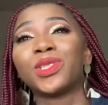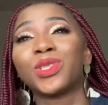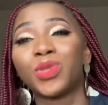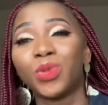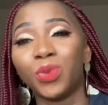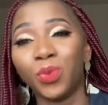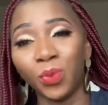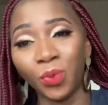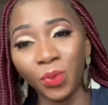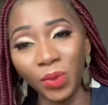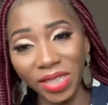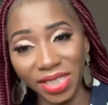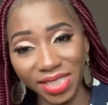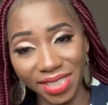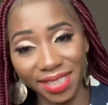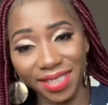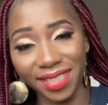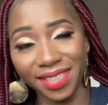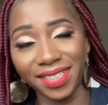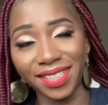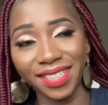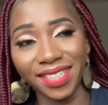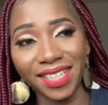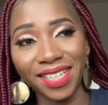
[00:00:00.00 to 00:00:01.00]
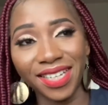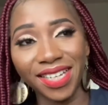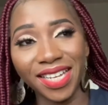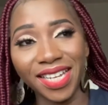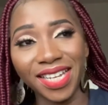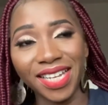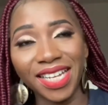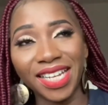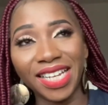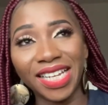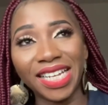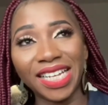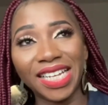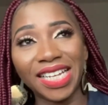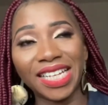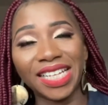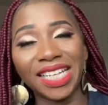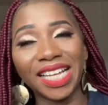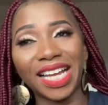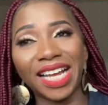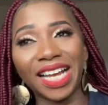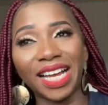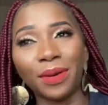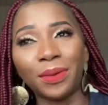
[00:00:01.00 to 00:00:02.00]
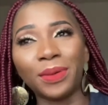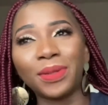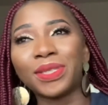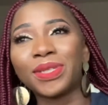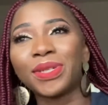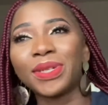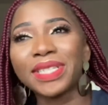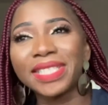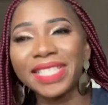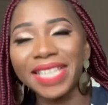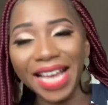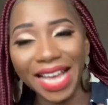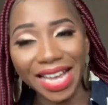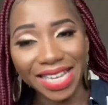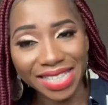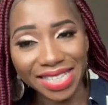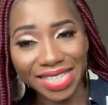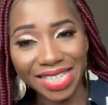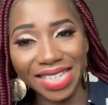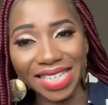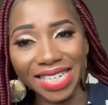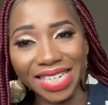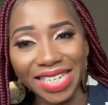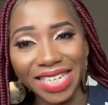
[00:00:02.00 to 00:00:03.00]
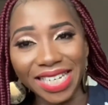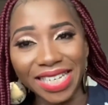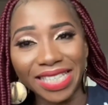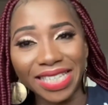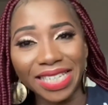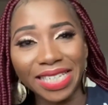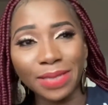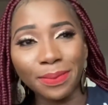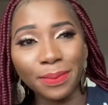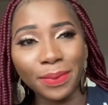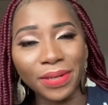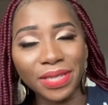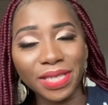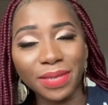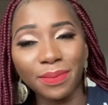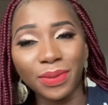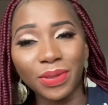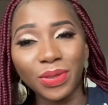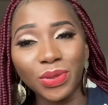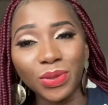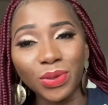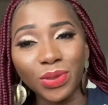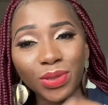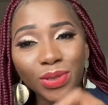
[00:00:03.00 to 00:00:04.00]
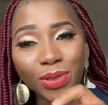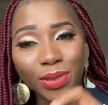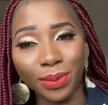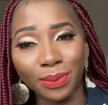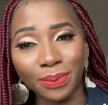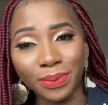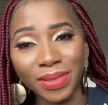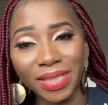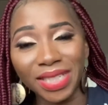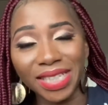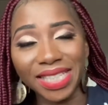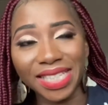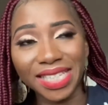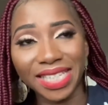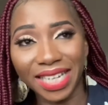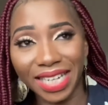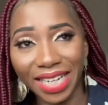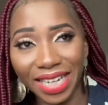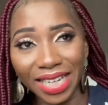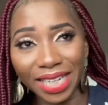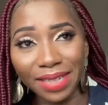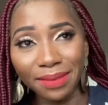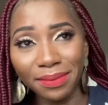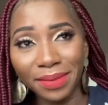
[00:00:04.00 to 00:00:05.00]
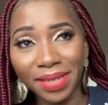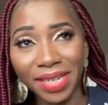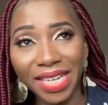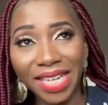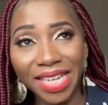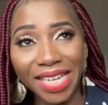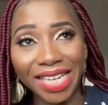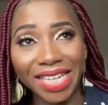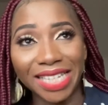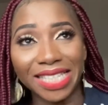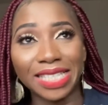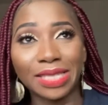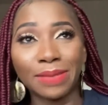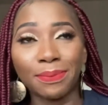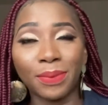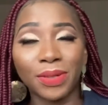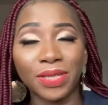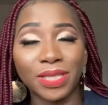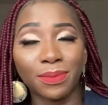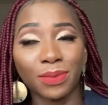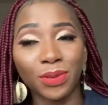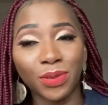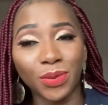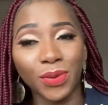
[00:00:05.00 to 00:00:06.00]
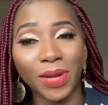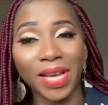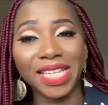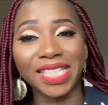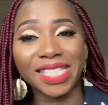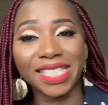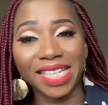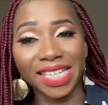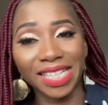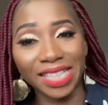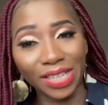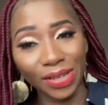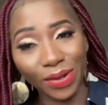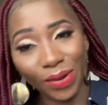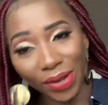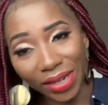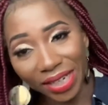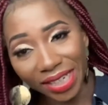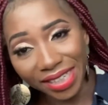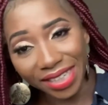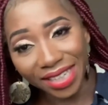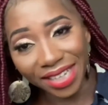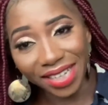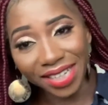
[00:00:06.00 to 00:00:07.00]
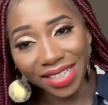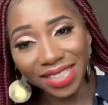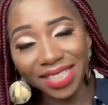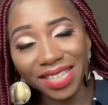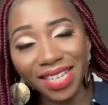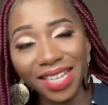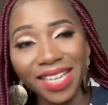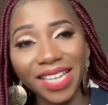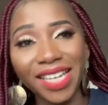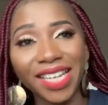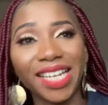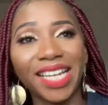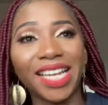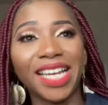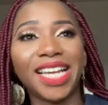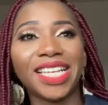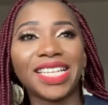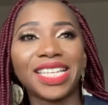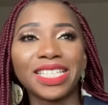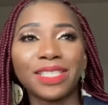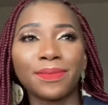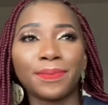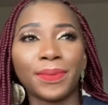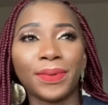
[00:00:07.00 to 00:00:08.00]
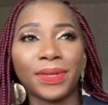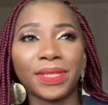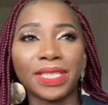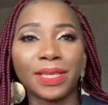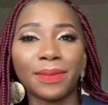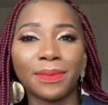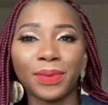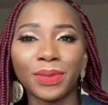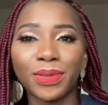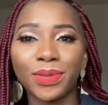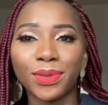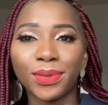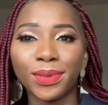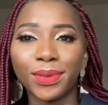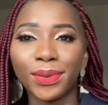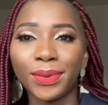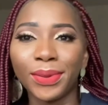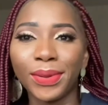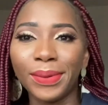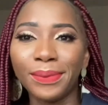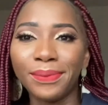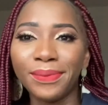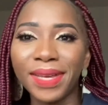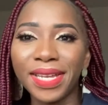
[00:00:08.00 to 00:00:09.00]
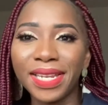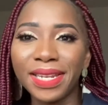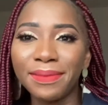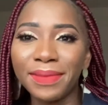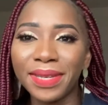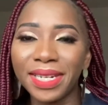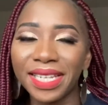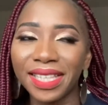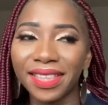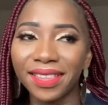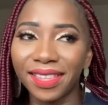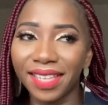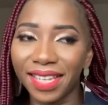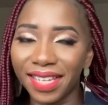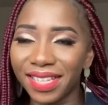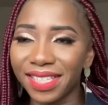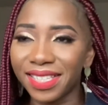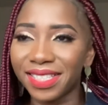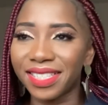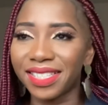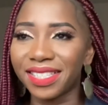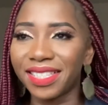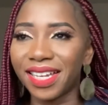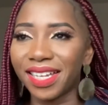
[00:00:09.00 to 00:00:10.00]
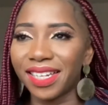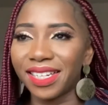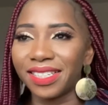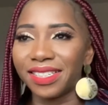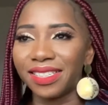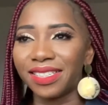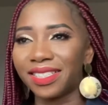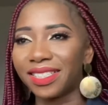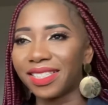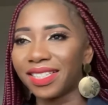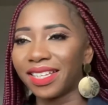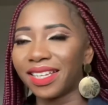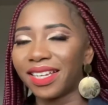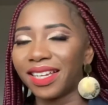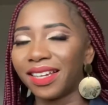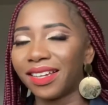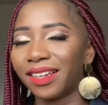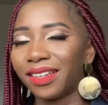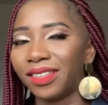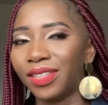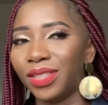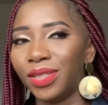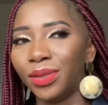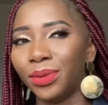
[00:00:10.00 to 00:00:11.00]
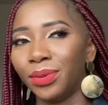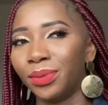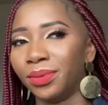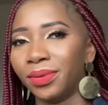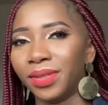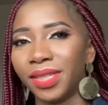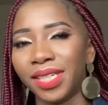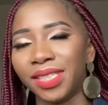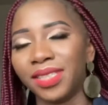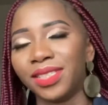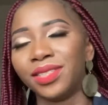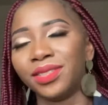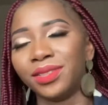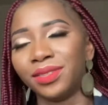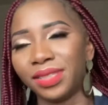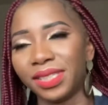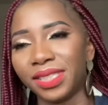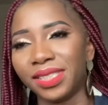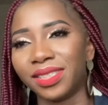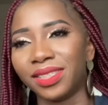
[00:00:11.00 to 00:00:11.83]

wishing, I was just asking, is it possible to stop the time? Is it possible to extend the holidays? Is it possible to do many things? That is, no, Nigeria is